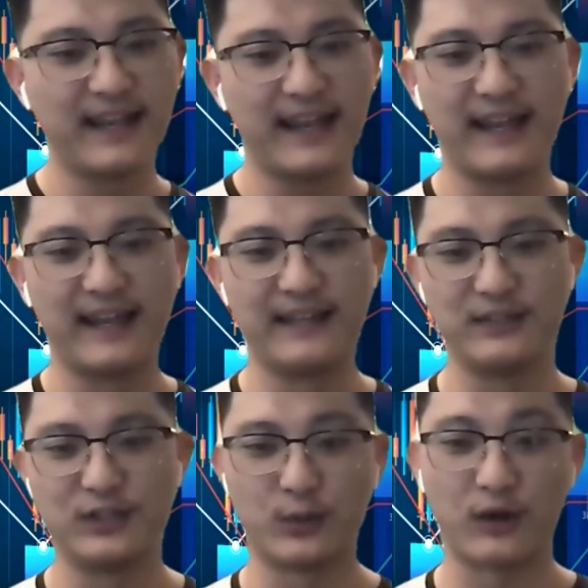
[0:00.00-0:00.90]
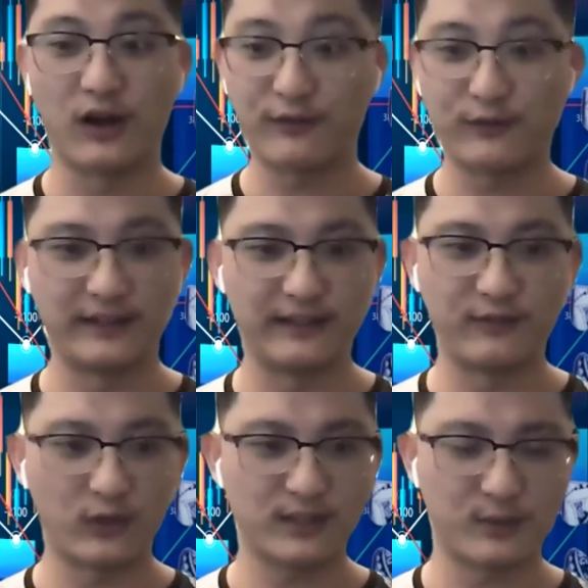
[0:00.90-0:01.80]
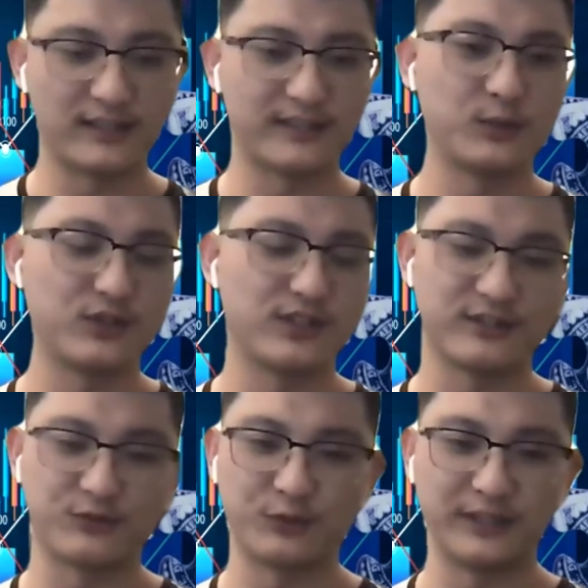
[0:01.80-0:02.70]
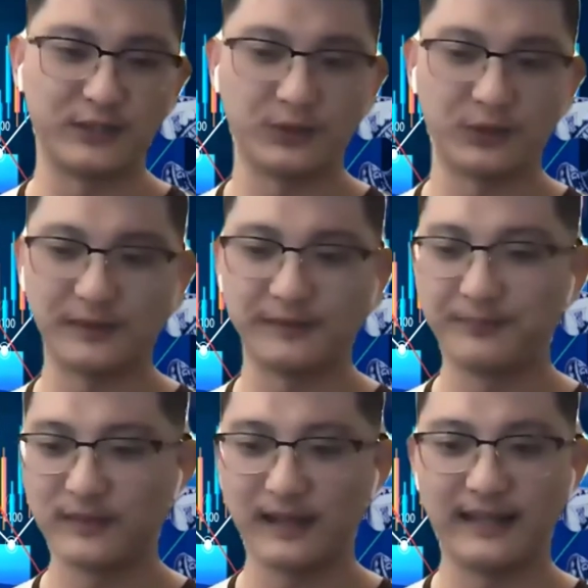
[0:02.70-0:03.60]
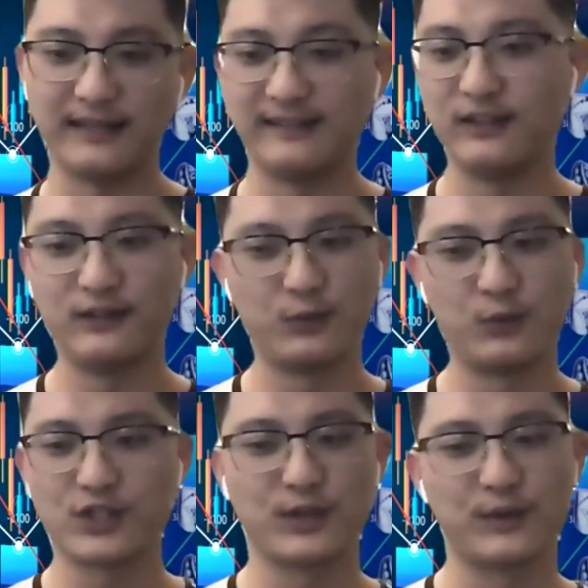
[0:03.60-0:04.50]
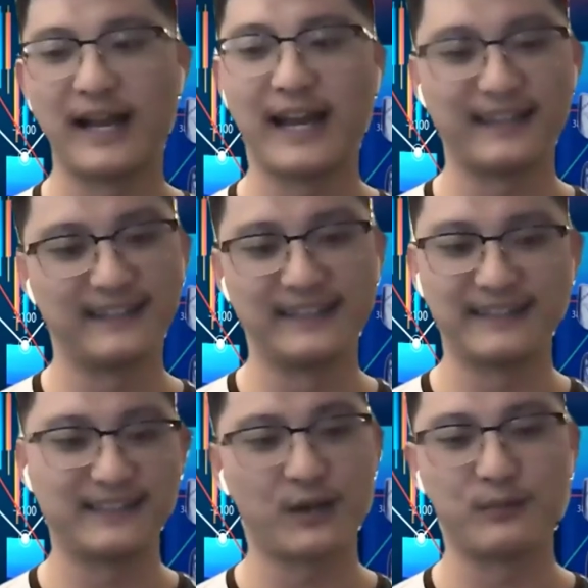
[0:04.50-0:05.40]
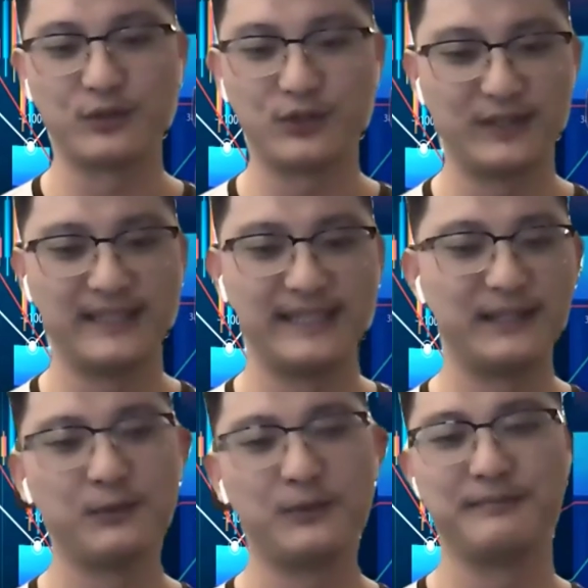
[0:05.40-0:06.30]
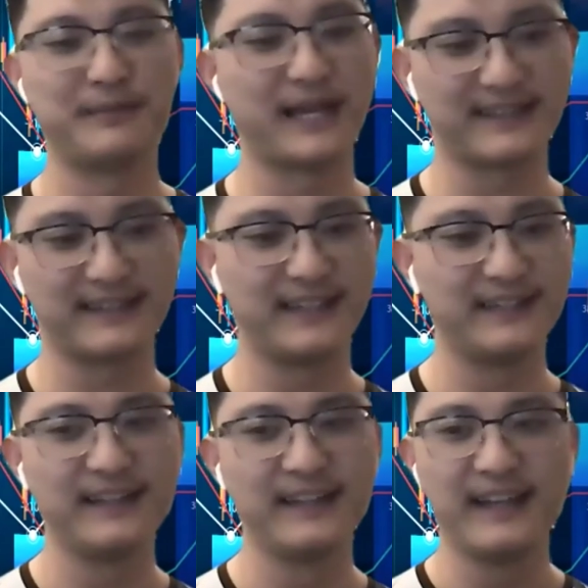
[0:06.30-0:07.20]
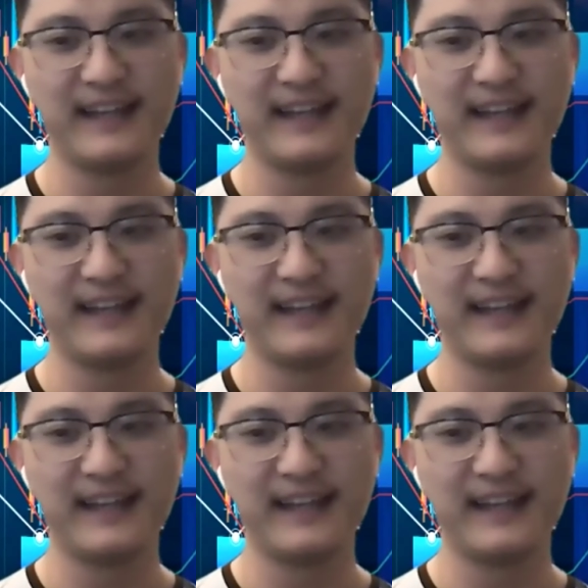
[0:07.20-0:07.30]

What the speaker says: And, we're offering a Forex product, which is really cool. I wish I had like this opportunity back then.